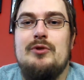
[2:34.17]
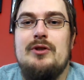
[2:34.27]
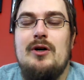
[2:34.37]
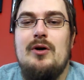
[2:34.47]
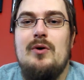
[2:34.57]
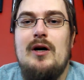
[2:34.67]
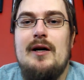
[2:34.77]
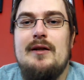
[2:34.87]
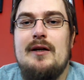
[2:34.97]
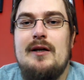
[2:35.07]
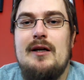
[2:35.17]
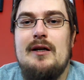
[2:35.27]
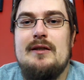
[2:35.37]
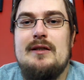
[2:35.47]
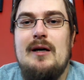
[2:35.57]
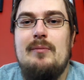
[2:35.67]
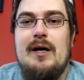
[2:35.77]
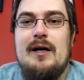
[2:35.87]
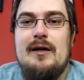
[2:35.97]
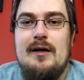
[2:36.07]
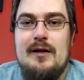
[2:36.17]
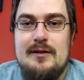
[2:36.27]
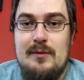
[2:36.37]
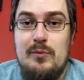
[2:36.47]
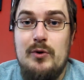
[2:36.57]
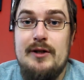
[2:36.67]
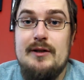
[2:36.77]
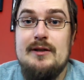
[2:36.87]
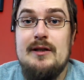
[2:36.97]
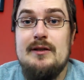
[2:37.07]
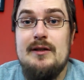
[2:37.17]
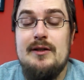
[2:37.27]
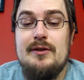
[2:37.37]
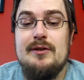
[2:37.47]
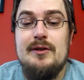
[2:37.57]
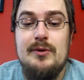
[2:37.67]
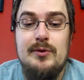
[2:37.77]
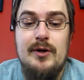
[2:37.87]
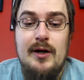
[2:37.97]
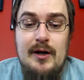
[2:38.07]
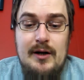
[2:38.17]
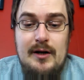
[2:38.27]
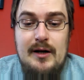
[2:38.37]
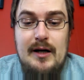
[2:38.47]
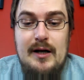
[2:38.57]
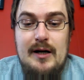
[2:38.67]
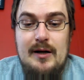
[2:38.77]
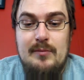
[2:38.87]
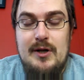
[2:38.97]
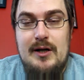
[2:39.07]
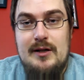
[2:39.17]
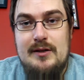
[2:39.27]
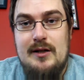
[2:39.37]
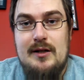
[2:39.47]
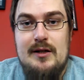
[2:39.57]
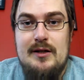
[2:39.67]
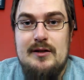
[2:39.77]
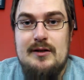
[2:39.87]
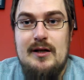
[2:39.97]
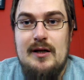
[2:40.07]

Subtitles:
so I think he gets that back at some point in the season here soon. And Mahita is